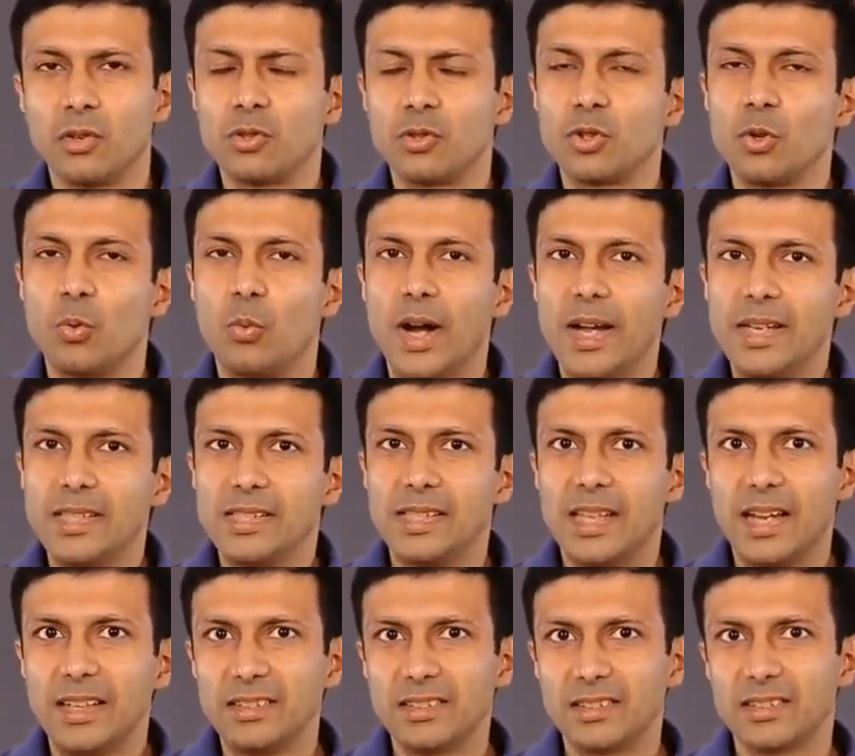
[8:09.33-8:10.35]
So why is
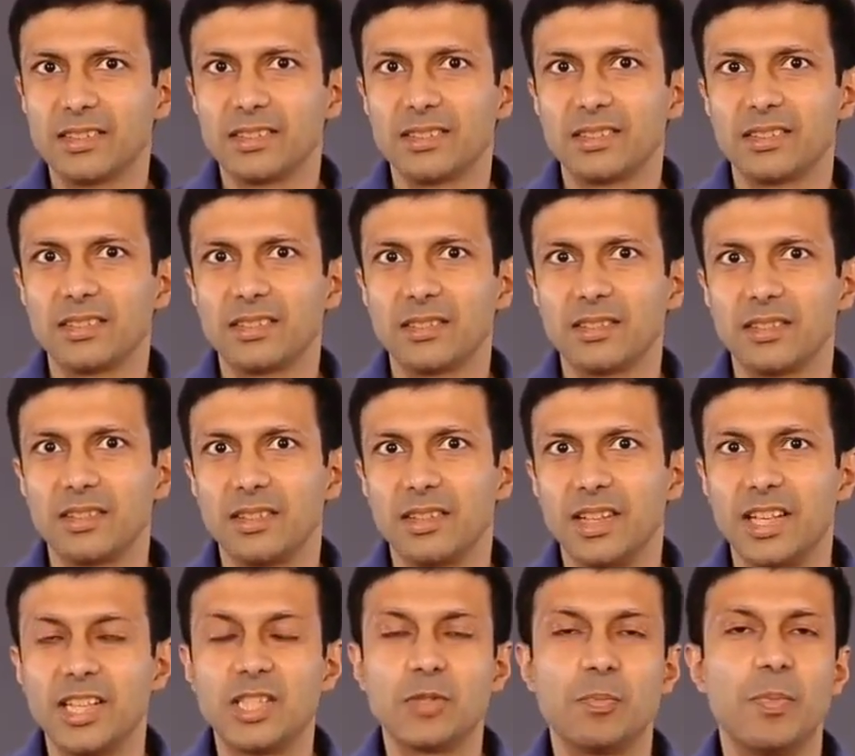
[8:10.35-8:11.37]
that?
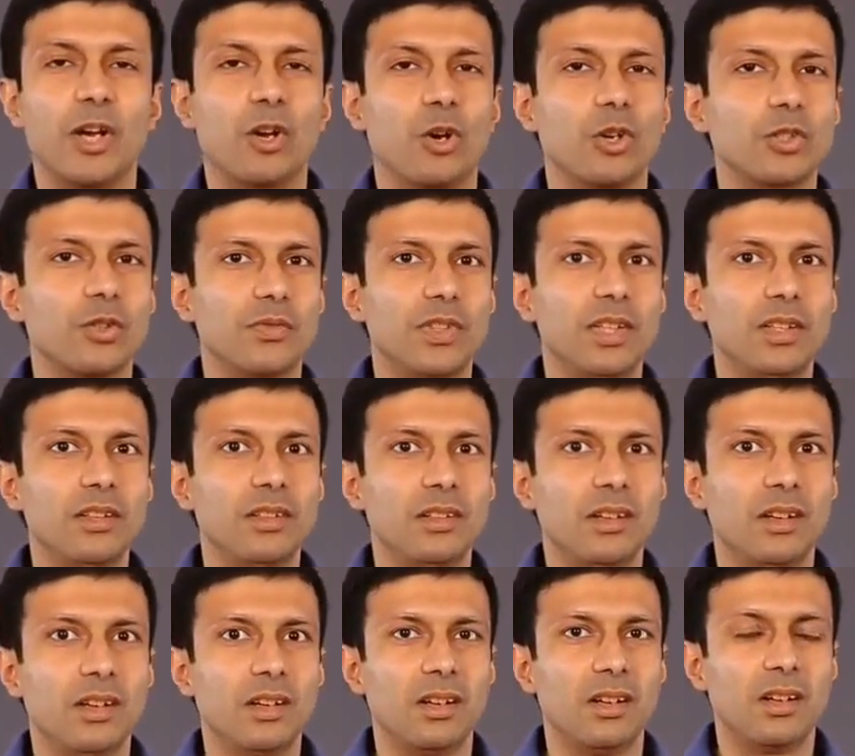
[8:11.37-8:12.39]
It's because of the
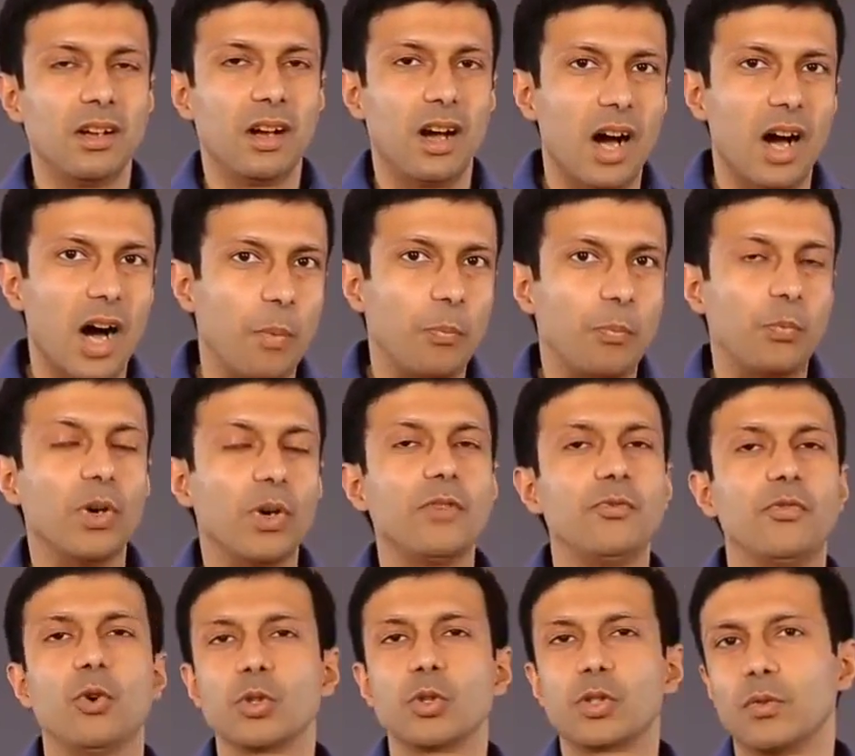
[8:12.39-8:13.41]
upward
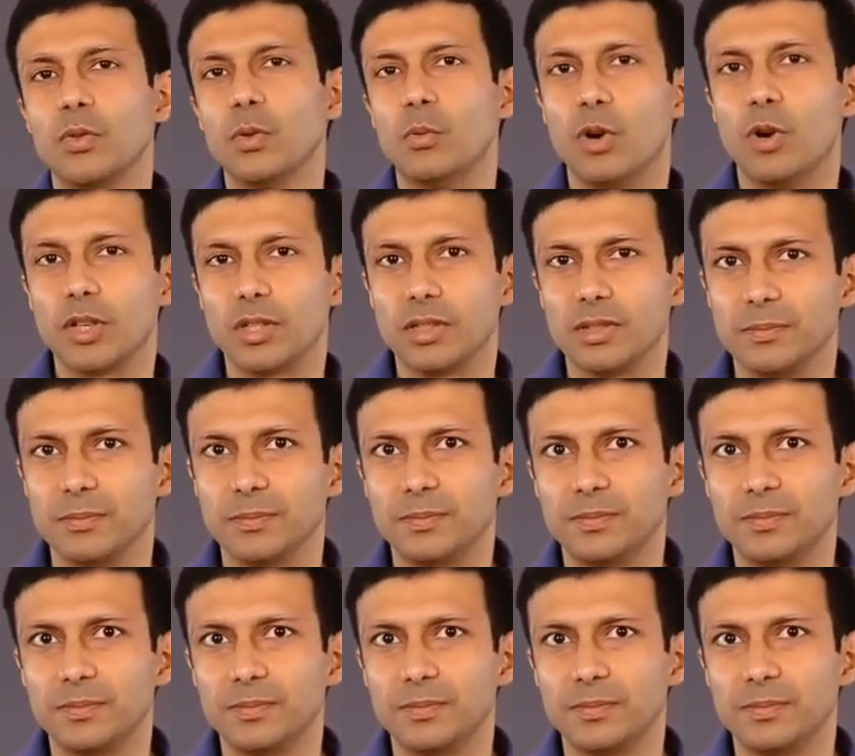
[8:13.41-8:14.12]
force of the water.